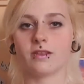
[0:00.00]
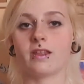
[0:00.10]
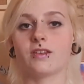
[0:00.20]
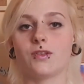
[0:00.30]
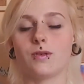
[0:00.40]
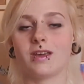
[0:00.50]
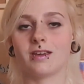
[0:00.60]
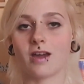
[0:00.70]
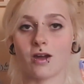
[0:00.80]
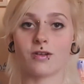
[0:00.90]
They like to
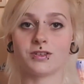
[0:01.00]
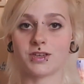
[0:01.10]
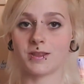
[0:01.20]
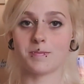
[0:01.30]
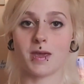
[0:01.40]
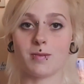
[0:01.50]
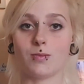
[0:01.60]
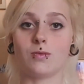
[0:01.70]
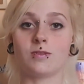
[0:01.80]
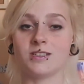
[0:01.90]
encourage other
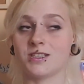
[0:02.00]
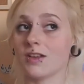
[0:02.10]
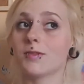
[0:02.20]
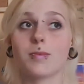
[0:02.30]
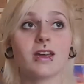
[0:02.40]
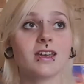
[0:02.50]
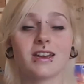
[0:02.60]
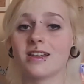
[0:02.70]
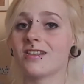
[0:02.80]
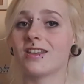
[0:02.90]
people just by
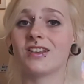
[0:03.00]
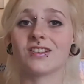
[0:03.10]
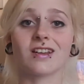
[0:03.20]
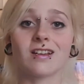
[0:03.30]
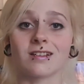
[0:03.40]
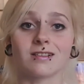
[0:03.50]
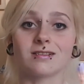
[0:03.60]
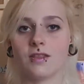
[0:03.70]
getting things done.